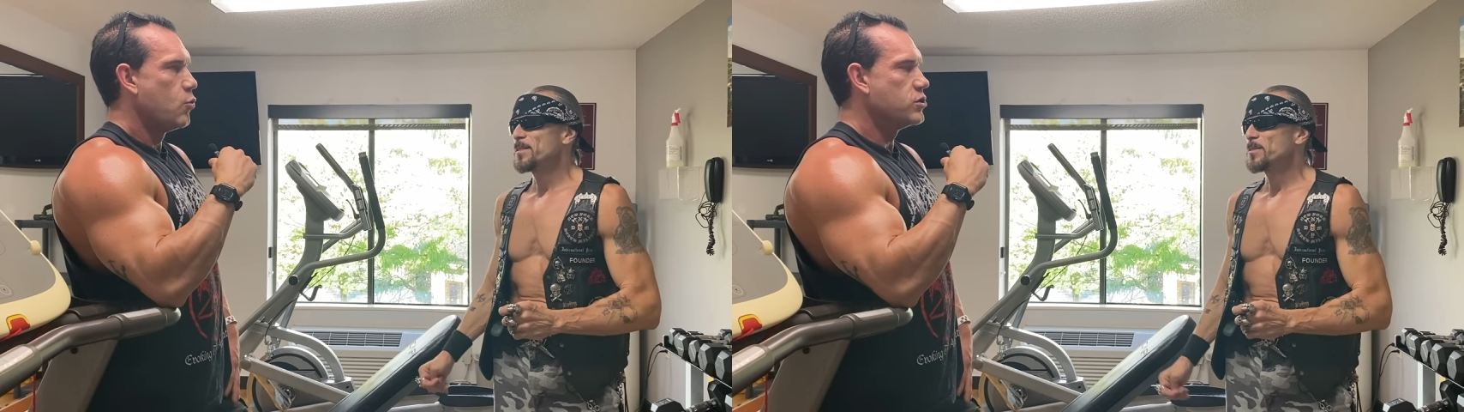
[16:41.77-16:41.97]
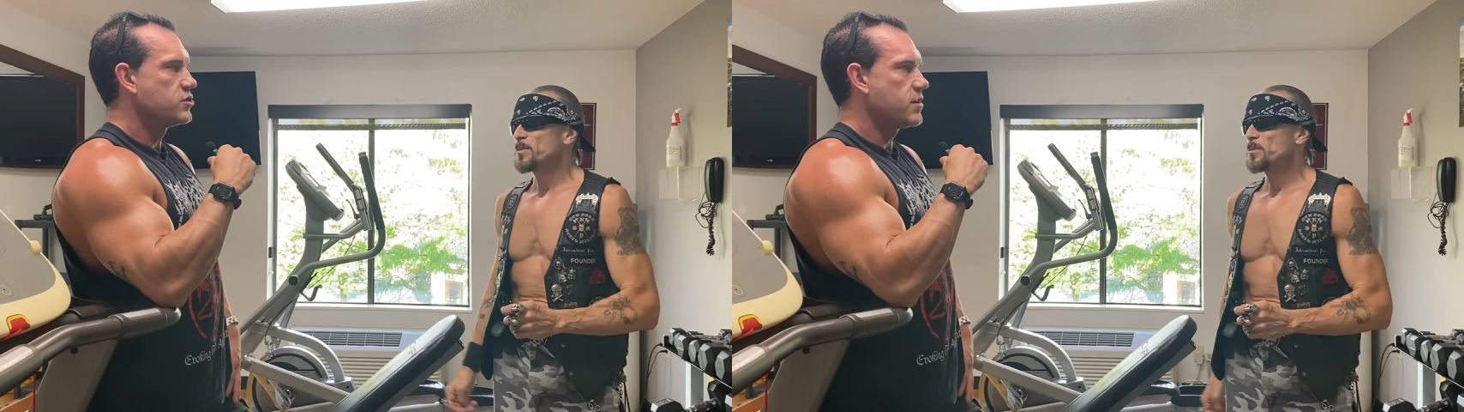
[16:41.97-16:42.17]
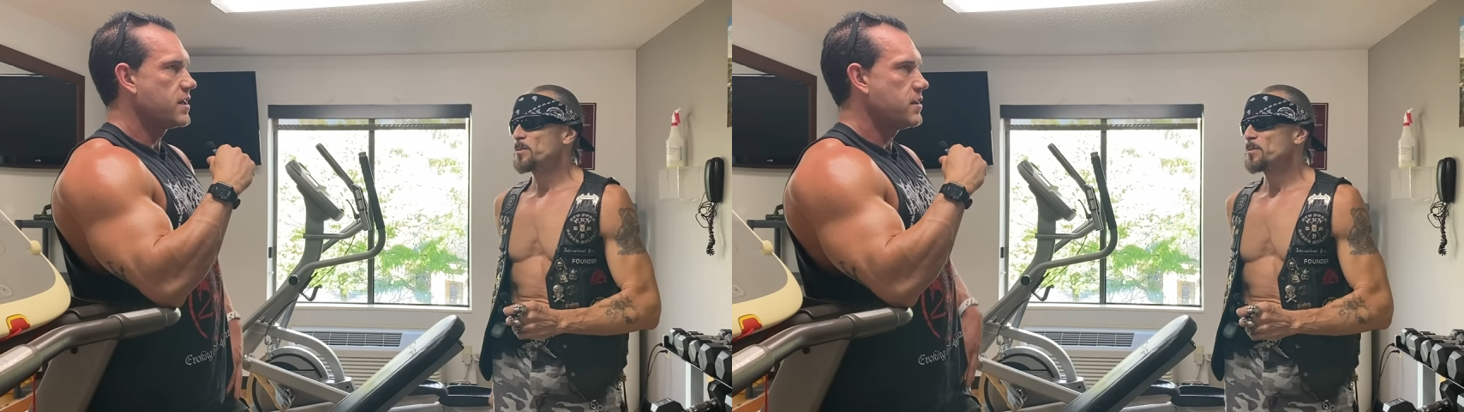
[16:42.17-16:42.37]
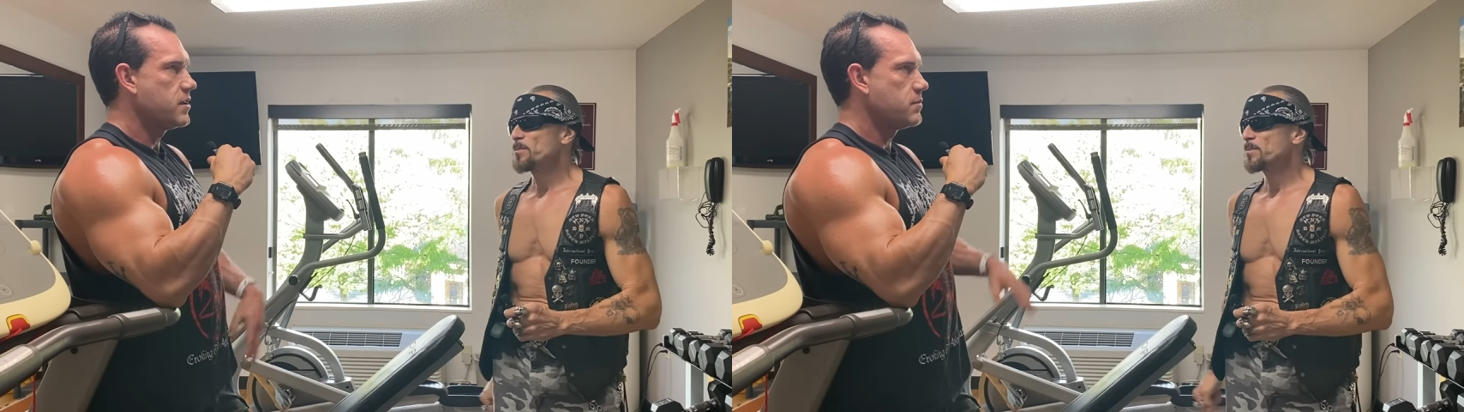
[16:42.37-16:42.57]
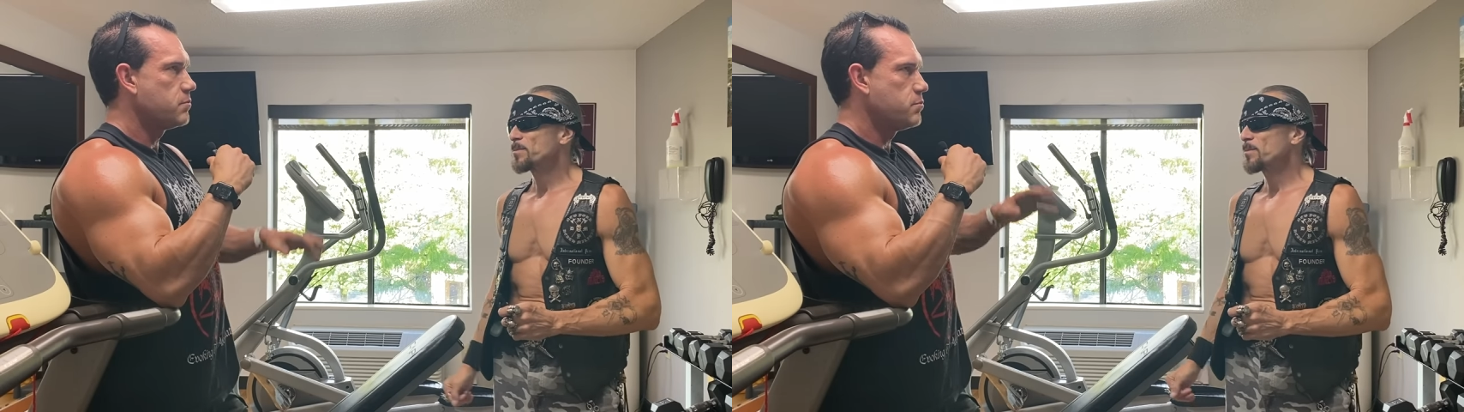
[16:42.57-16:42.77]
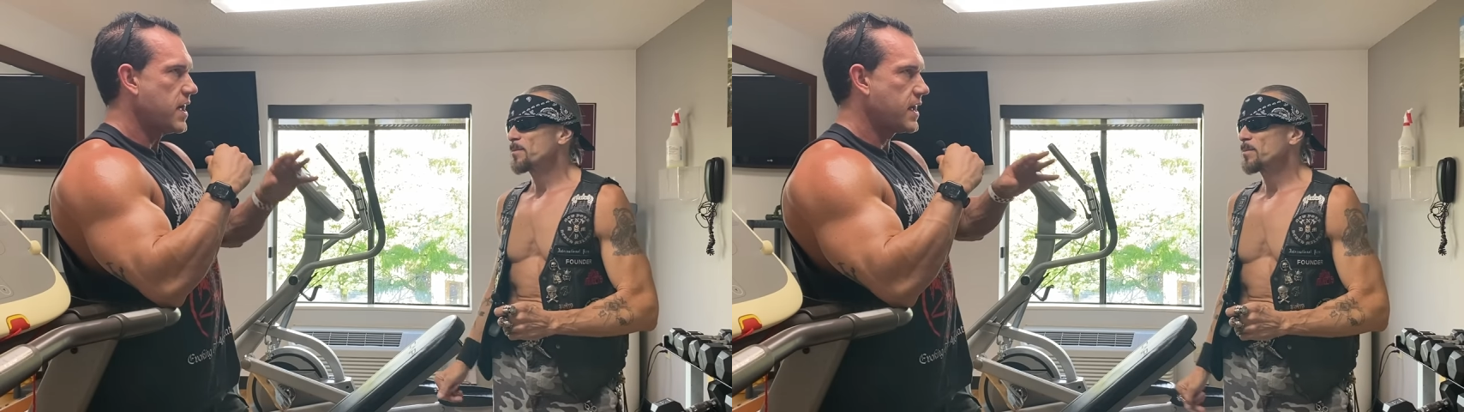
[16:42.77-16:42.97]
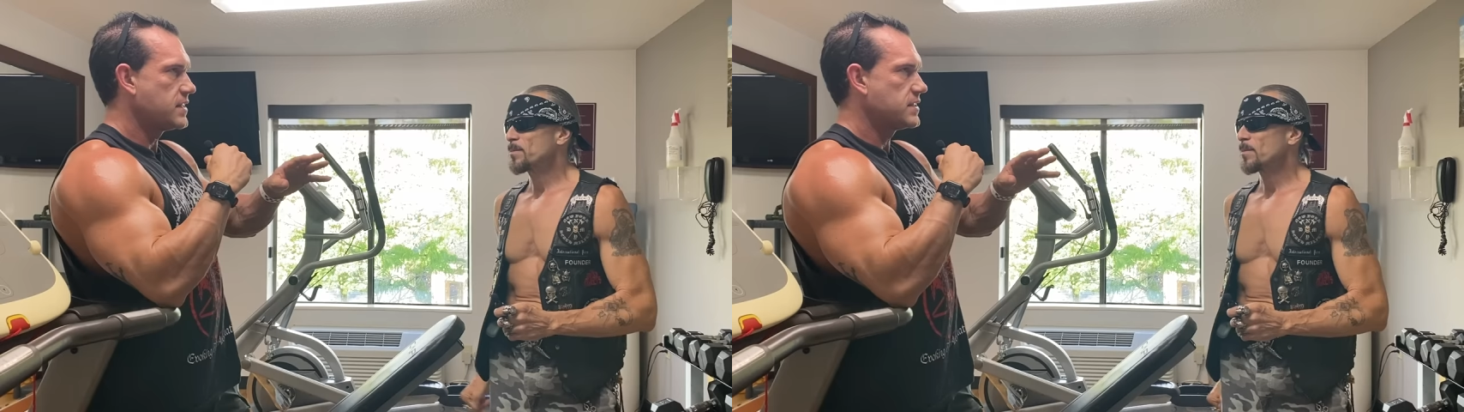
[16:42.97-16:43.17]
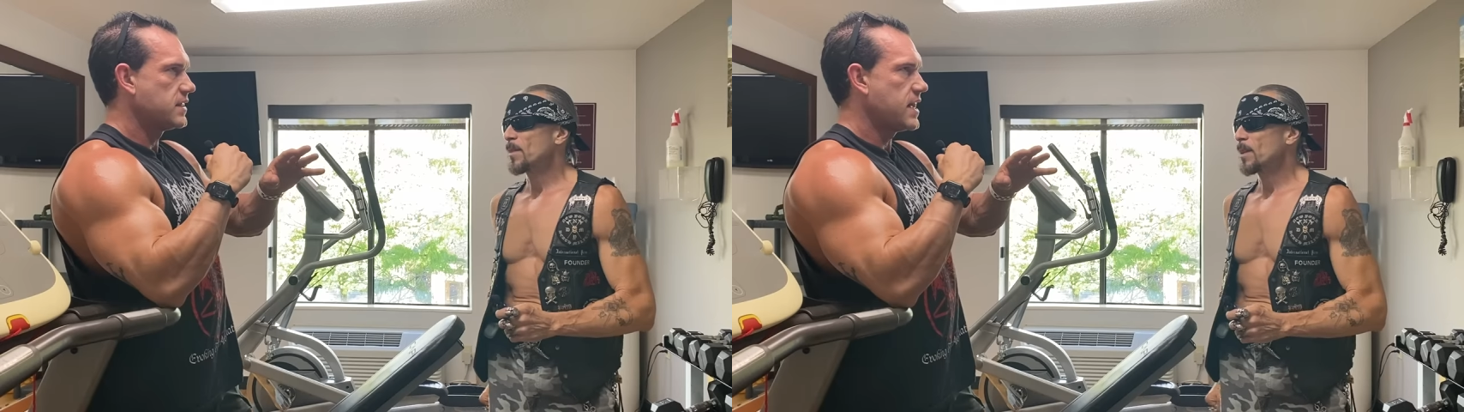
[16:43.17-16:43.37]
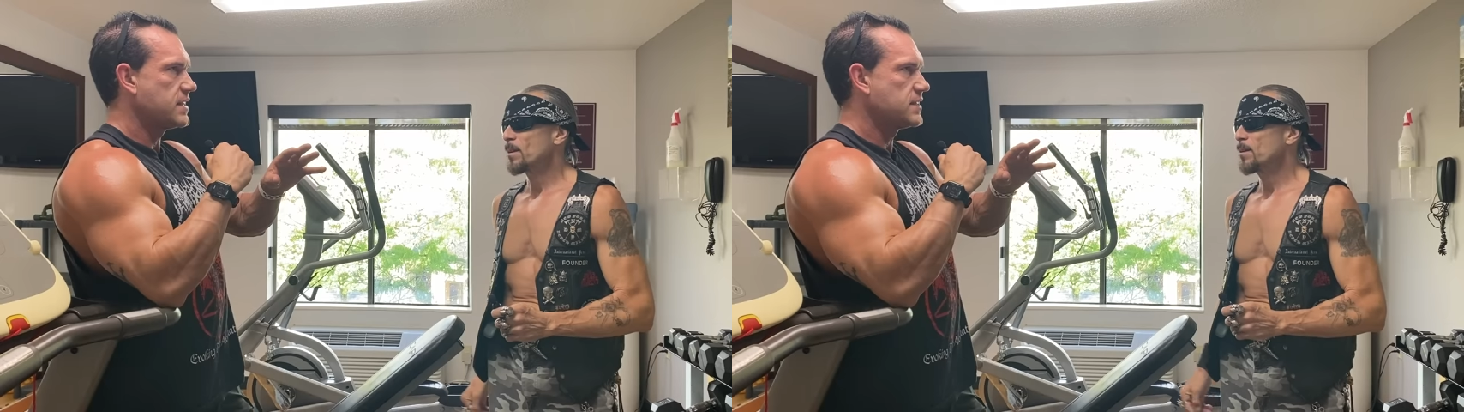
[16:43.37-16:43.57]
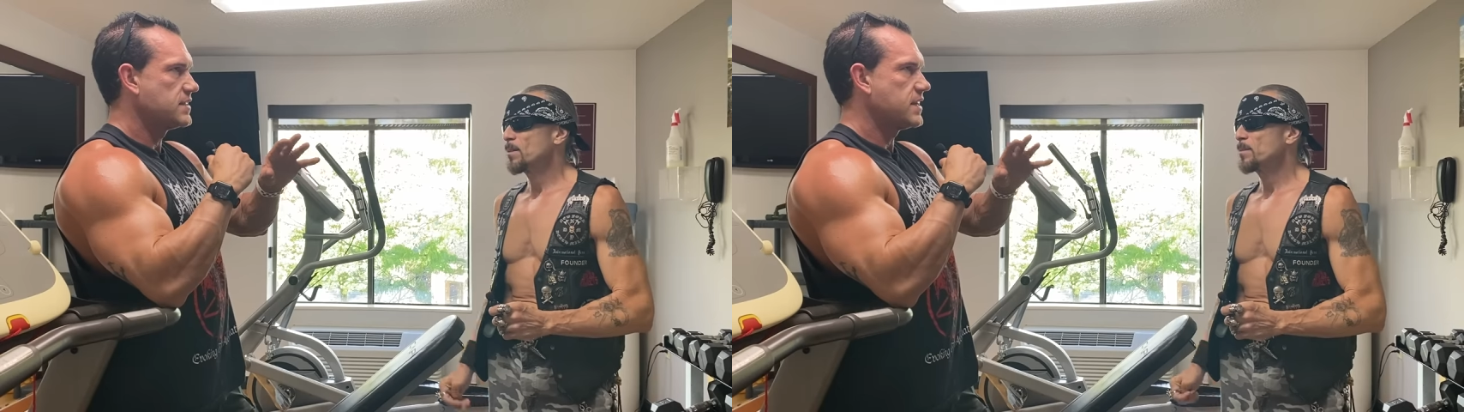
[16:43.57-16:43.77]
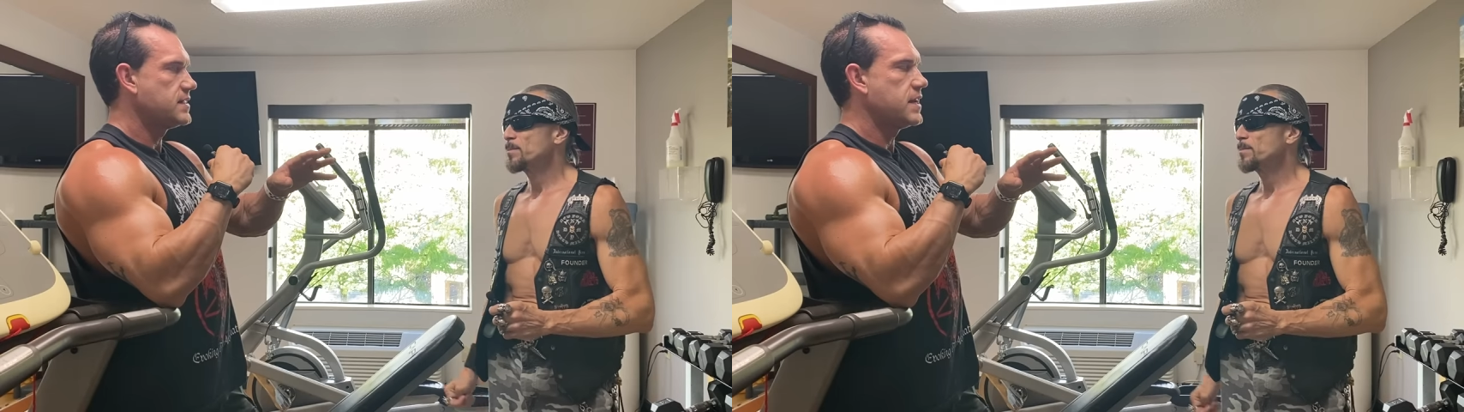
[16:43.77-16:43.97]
Speaker 1: Was there any bands in the last, let's say,